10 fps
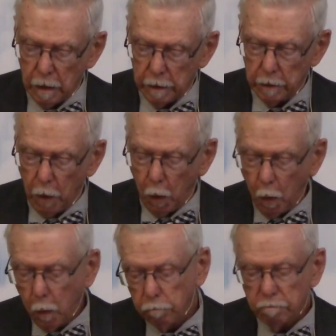
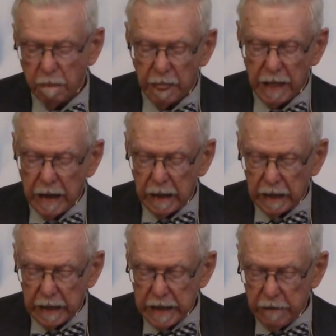No,
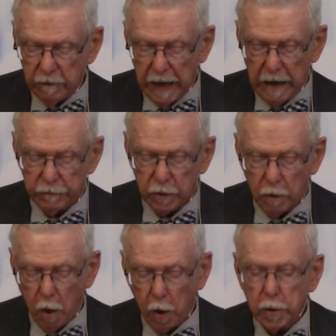even after
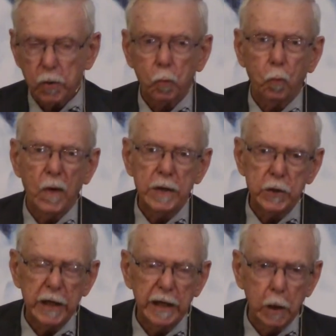heart
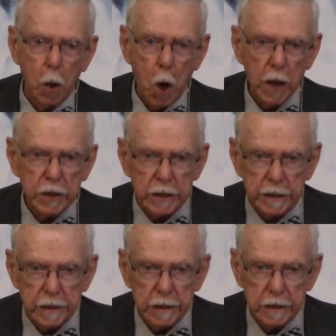wrenching
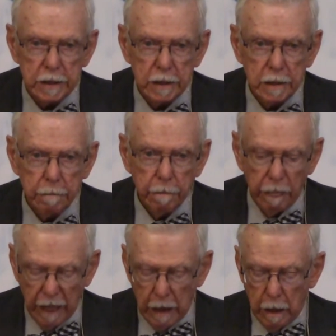losses,
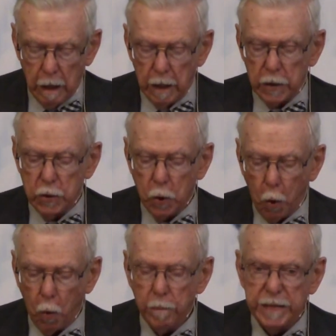
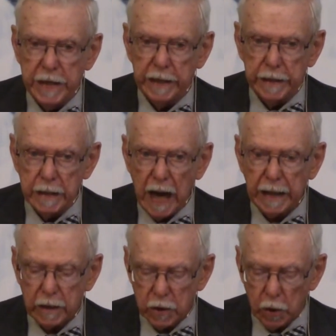Job did
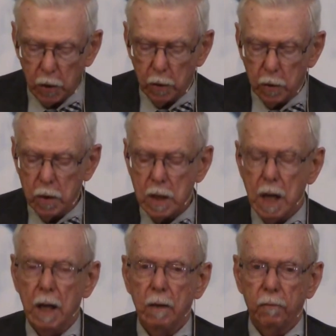not turn
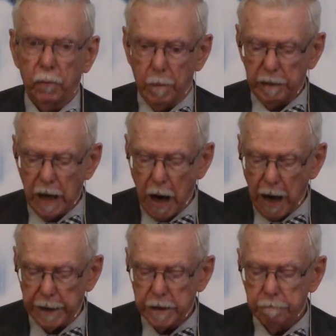from
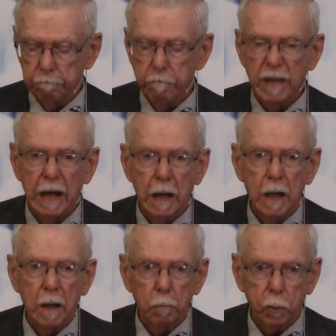God,
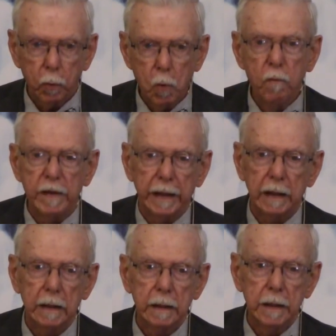proving
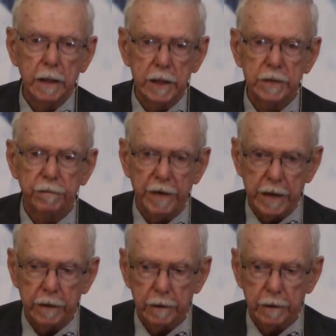his faith.